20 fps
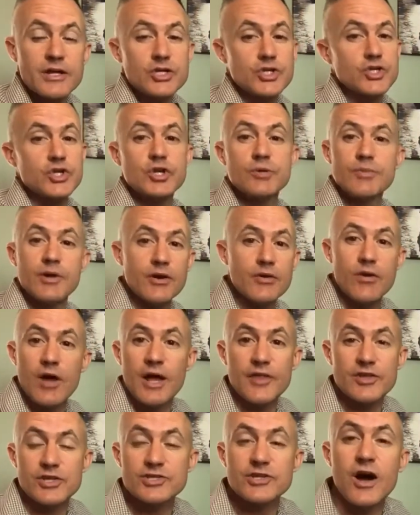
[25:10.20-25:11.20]
It should have been
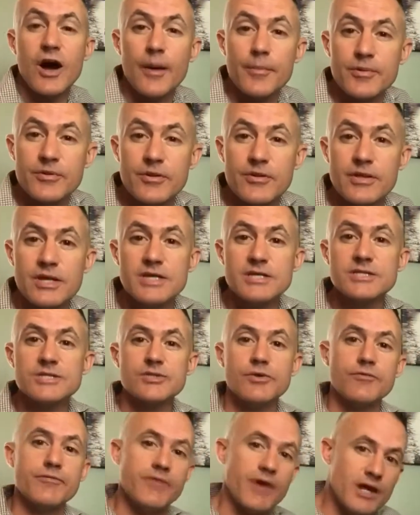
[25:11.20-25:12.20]
at the top of the list.
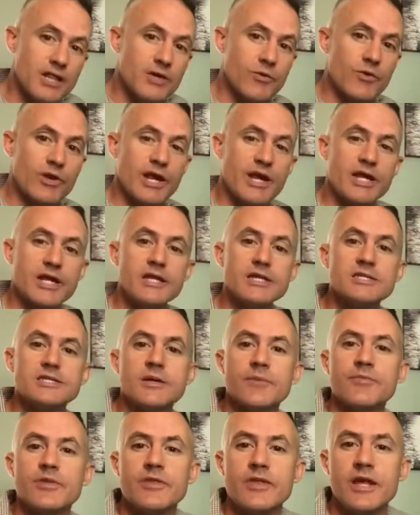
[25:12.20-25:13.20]
So finally, we're getting into
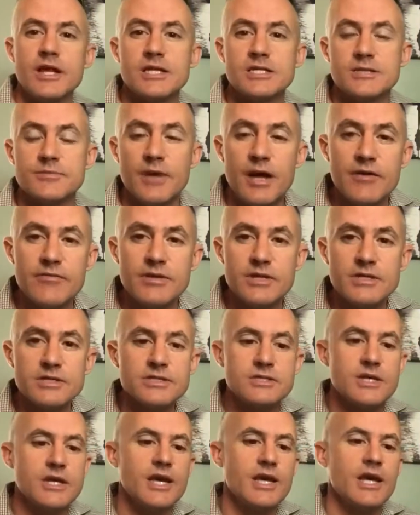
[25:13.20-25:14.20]
something that has some
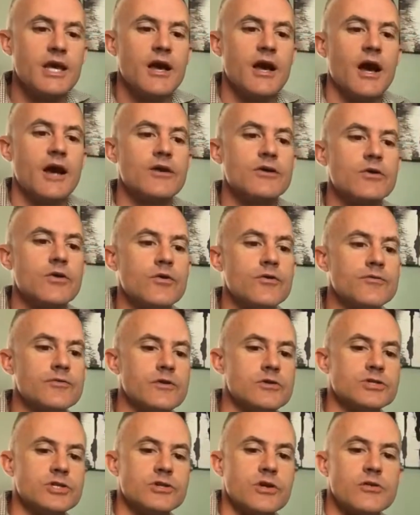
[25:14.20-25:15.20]
evidence. I don't know if
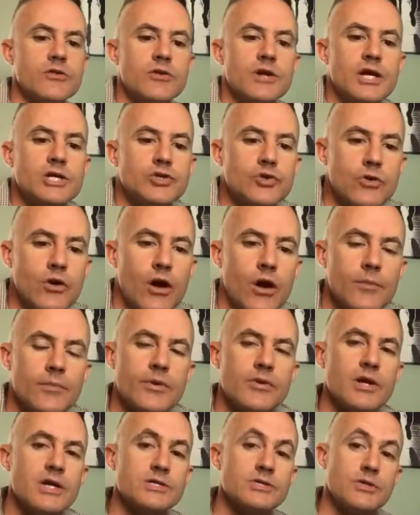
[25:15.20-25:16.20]
there's another natural
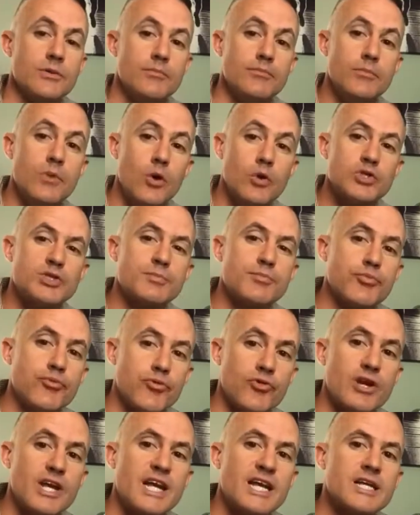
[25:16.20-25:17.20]
compound that has the most
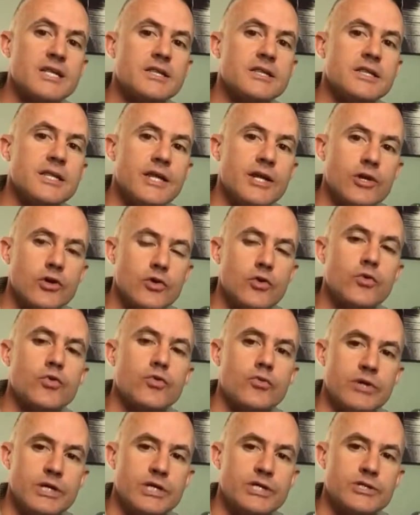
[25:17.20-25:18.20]
preclinical
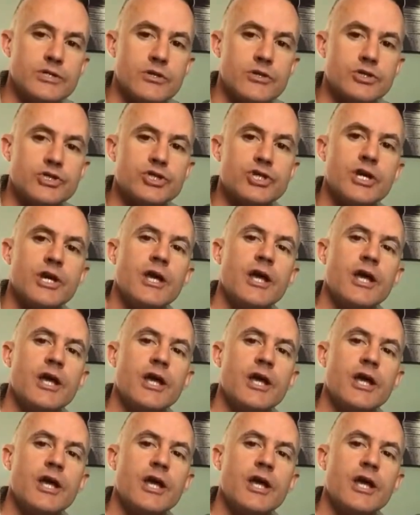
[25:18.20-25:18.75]
research.